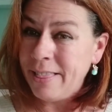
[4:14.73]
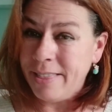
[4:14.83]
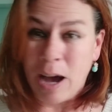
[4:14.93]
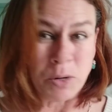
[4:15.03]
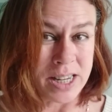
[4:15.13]

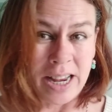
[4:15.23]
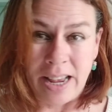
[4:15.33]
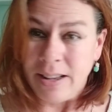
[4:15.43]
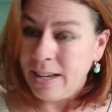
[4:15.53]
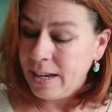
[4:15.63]
That was
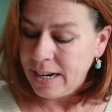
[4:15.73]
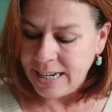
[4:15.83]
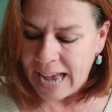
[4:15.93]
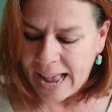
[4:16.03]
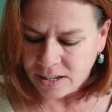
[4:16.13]
it.
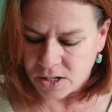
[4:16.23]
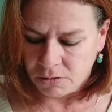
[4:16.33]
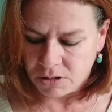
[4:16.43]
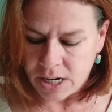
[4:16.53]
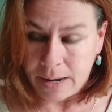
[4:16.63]

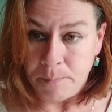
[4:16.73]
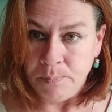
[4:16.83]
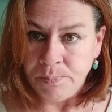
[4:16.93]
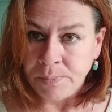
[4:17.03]
Cancelled it.